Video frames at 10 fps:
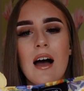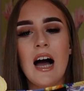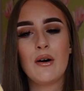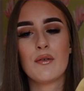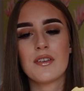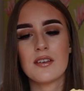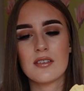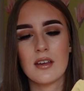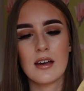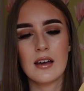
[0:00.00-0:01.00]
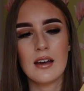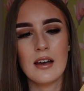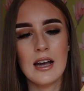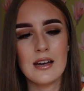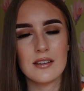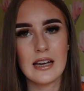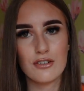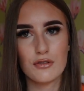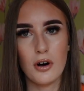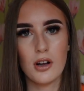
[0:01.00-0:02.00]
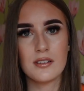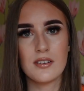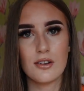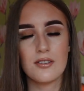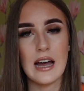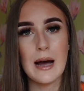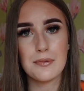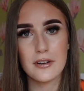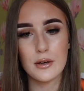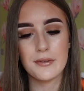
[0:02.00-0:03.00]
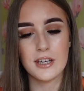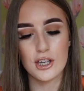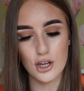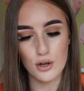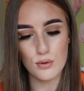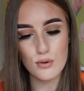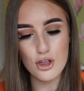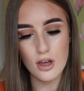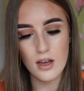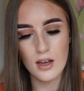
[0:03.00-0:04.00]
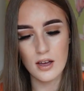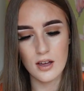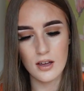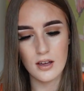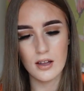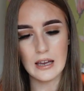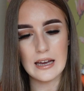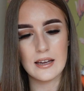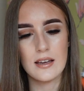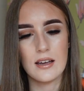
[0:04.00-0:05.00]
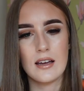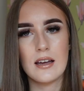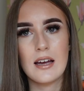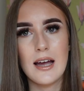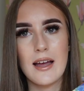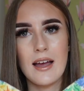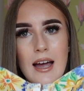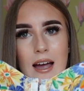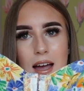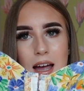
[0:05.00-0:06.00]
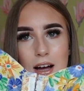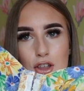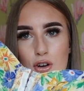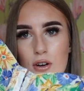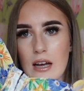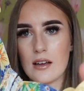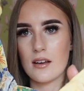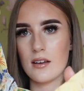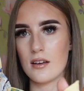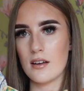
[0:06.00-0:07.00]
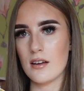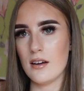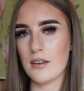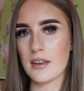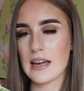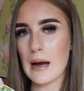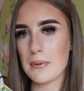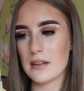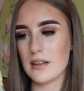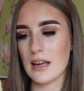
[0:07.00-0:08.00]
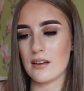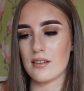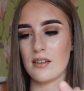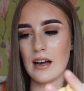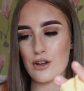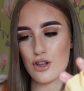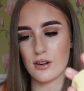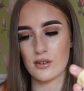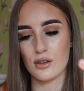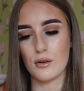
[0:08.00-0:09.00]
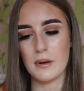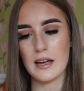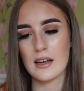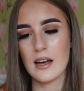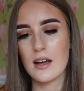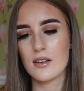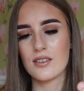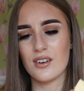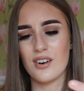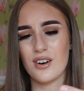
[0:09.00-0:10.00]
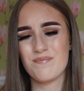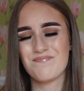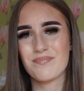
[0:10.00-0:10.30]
However, this use an extra small, and this looks absolutely huge. Like, it actually, like, the gap in this is actually so big. So